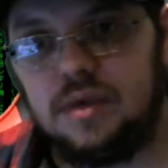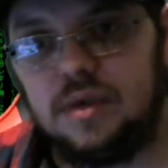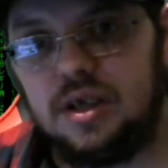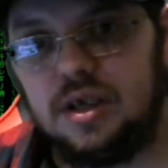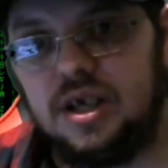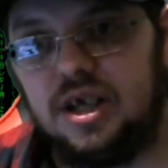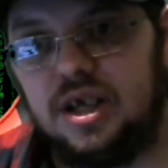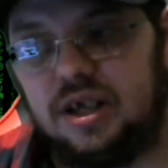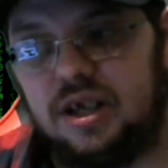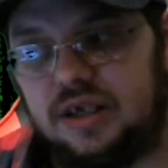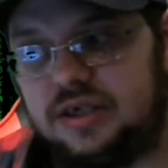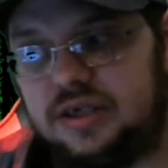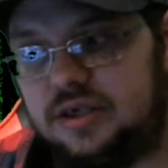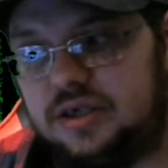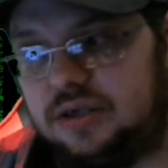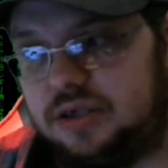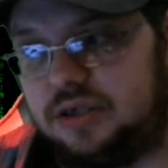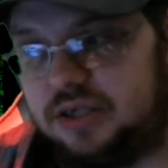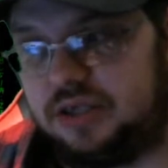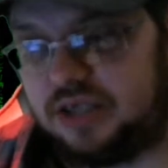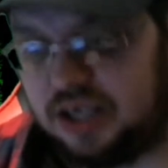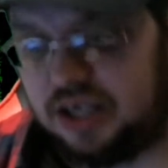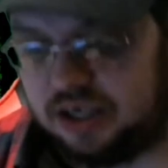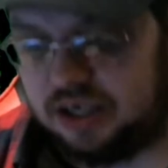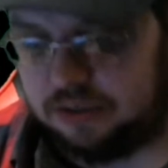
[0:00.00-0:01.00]
It's
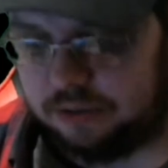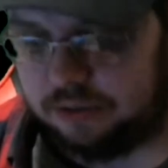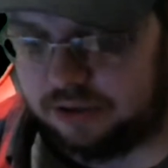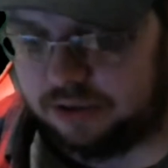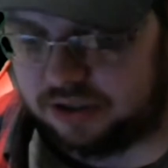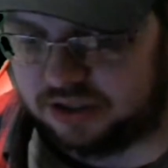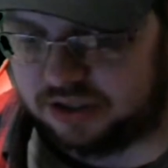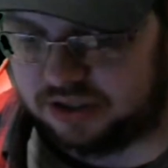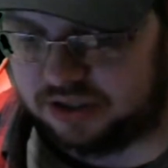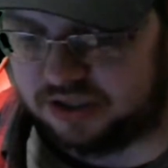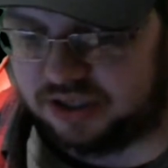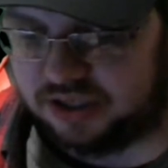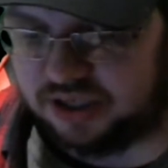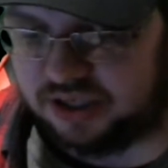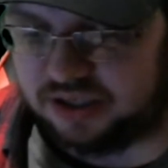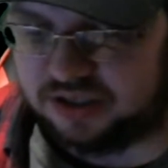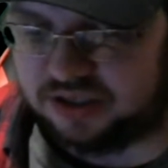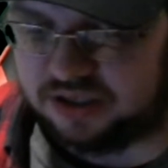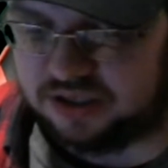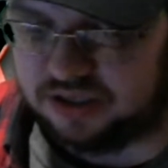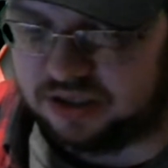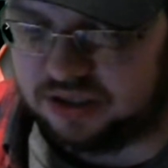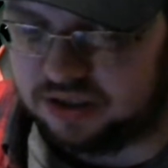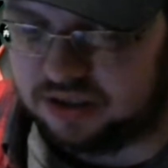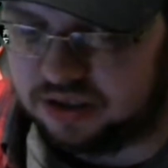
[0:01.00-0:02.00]
understandable, isn't
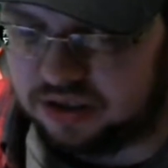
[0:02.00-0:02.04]
it?